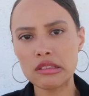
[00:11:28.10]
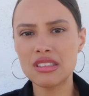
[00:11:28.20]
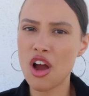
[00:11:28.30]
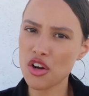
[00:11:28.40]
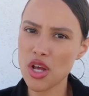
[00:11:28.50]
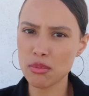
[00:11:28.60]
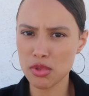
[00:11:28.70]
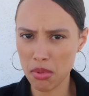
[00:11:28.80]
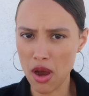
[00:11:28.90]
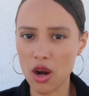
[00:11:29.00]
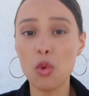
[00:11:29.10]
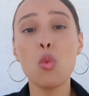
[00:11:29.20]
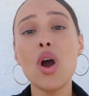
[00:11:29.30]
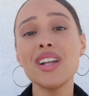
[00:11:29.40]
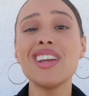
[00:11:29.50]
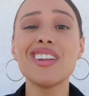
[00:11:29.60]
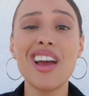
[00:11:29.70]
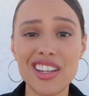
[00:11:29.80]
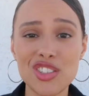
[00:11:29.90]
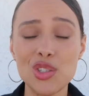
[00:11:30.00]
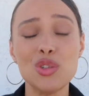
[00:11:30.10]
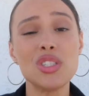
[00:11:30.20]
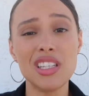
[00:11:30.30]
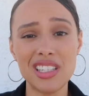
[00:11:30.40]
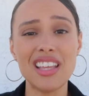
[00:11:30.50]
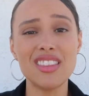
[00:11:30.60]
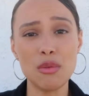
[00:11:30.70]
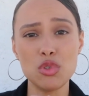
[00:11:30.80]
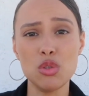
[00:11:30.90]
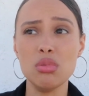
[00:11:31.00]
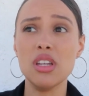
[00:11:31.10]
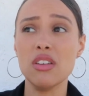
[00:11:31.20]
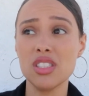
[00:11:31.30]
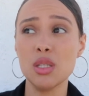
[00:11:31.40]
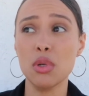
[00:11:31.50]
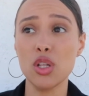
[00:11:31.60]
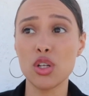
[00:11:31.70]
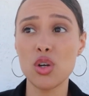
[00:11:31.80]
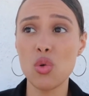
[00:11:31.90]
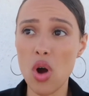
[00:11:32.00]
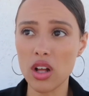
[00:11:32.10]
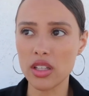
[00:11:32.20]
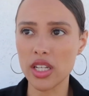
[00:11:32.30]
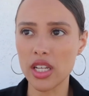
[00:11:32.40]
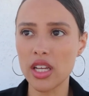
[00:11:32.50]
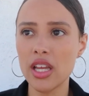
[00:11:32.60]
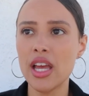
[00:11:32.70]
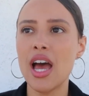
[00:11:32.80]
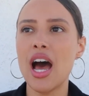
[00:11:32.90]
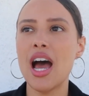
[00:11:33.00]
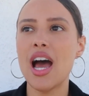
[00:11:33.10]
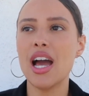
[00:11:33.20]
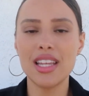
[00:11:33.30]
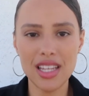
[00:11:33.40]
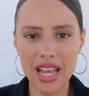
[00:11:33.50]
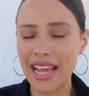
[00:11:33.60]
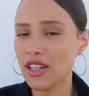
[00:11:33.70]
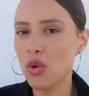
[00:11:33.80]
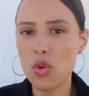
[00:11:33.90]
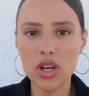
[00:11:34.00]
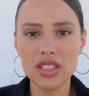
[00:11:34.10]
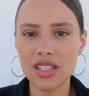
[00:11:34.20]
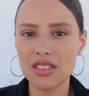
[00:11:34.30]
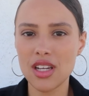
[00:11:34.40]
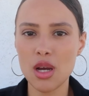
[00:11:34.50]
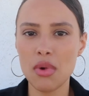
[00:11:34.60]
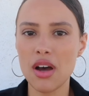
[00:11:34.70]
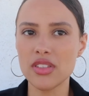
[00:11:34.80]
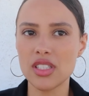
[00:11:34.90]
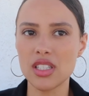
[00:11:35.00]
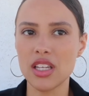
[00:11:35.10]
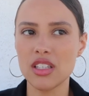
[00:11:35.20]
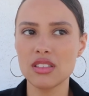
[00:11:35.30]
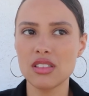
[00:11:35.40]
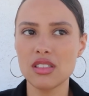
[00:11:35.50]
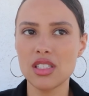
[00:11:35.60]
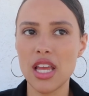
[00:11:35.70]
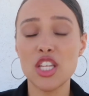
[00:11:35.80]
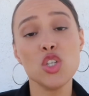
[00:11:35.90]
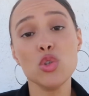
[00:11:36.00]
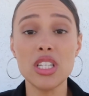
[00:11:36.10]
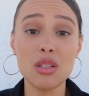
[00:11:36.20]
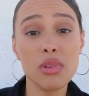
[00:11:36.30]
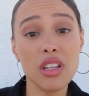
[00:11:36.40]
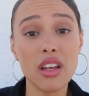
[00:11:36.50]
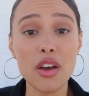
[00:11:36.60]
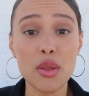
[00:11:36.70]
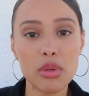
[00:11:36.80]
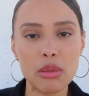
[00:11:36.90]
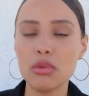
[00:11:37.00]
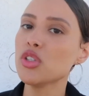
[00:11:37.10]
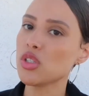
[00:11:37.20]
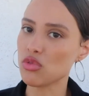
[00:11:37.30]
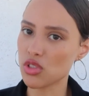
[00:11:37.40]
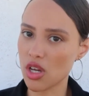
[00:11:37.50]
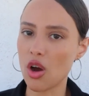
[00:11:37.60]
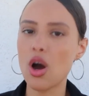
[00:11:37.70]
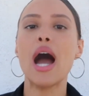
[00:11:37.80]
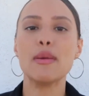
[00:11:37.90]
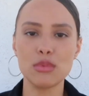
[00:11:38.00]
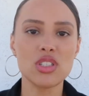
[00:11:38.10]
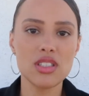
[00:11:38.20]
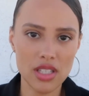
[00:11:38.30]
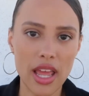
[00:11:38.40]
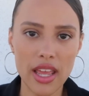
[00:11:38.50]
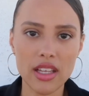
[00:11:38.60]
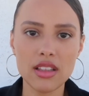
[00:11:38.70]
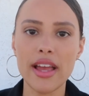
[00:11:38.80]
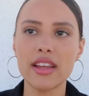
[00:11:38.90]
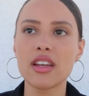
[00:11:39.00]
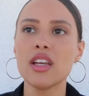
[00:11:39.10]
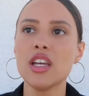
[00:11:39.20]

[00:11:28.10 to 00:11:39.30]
aren't up to par. What can I do to get them to be of similar quality? I don't want that to come off as like saying you need to be like other people. You don't. I'm just saying, like,